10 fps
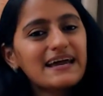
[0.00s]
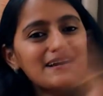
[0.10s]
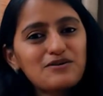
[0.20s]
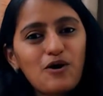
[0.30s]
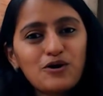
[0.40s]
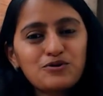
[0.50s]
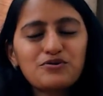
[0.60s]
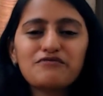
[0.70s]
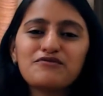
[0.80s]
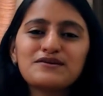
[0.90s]
get on
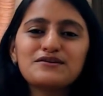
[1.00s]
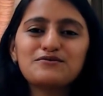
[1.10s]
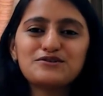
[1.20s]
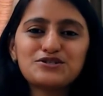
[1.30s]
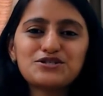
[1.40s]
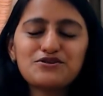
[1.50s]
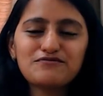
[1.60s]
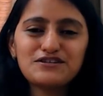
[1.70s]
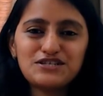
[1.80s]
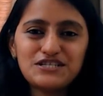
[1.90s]
to reviewing the questions
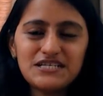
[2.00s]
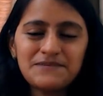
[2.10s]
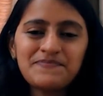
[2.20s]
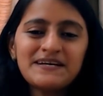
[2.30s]
of the gt